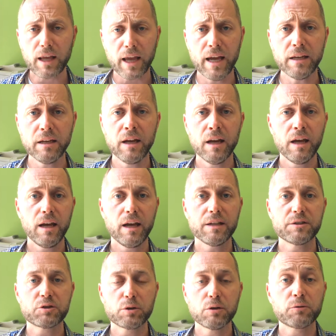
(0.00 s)
And
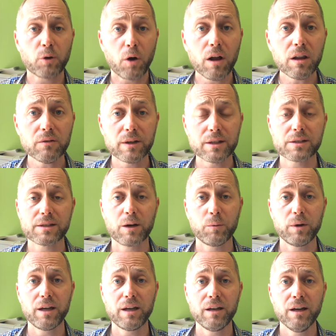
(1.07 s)
it's true for all of us that
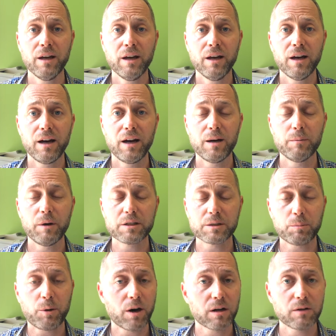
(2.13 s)
we, as
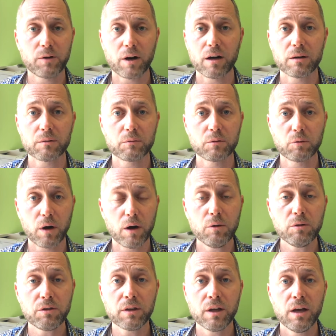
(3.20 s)
a part of our
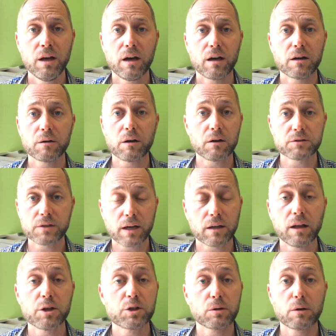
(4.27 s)
growth, our
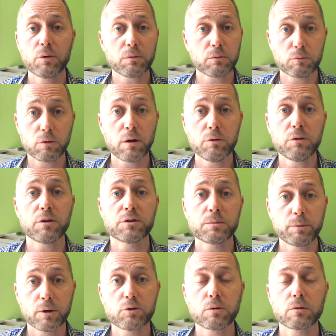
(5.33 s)
psychological growth, our
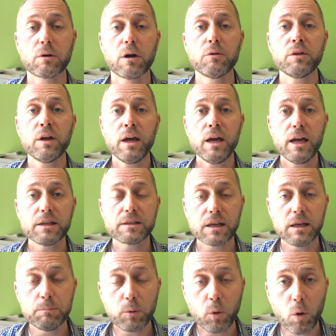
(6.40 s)
spiritual growth, it's
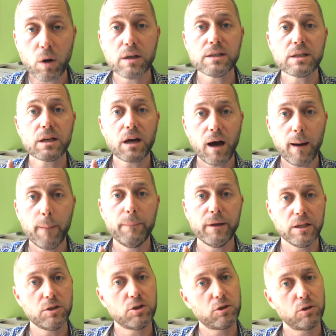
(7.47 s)
important to come
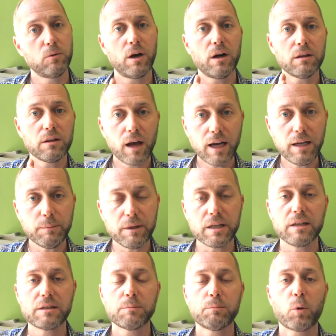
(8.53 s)
into alignment.
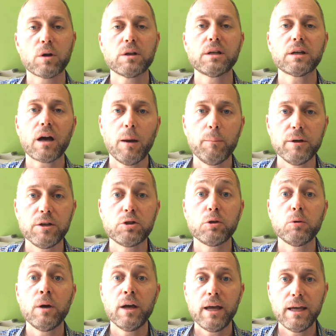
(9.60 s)
It's important to come
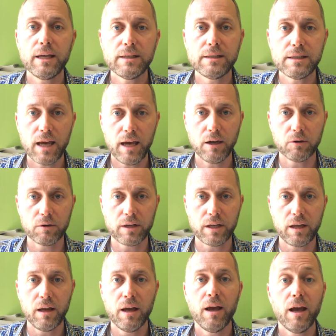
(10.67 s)
into
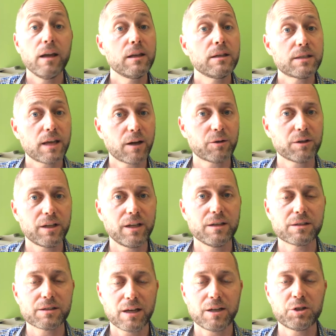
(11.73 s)
integrity. And integrity
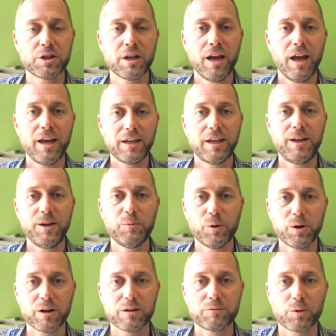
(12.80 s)
is such a key
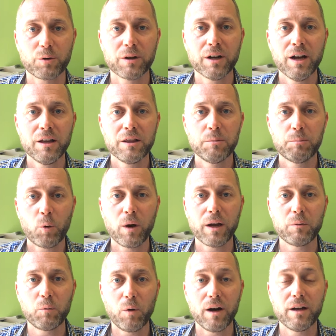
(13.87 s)
word for the
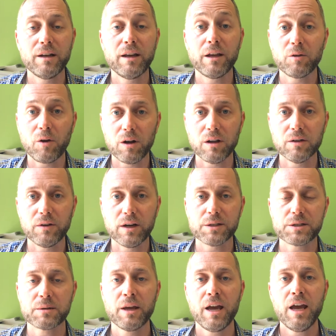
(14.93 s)
point 1 in all of
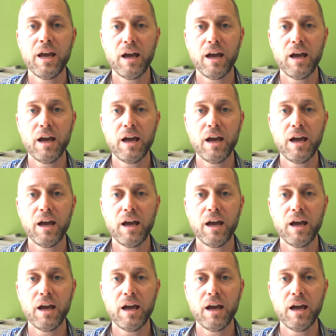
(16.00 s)
us.